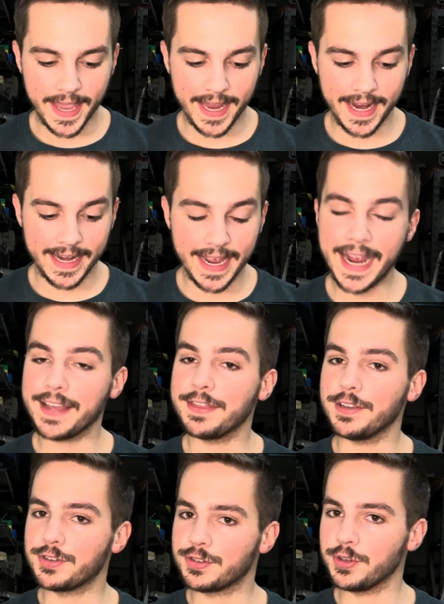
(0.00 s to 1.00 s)
and add
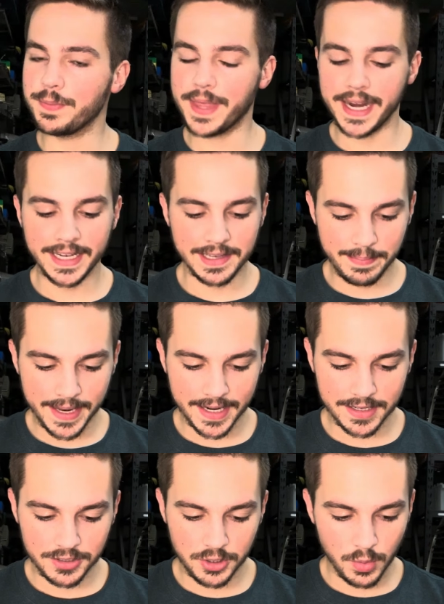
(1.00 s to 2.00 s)
the troop that it
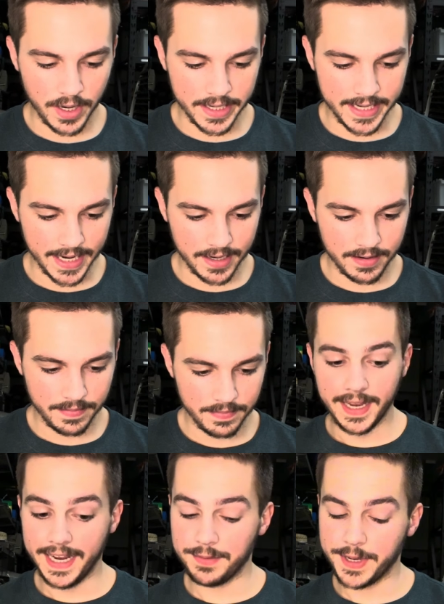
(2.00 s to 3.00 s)
depicts to our deck.
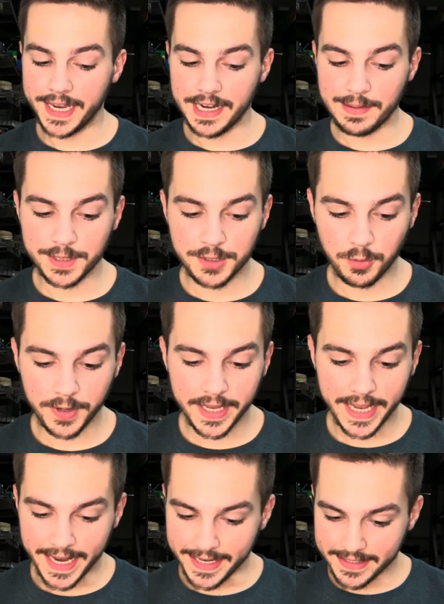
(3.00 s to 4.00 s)
And we get number
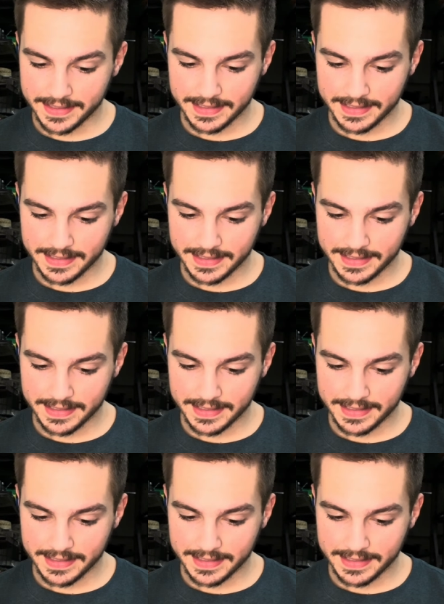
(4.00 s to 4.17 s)
28.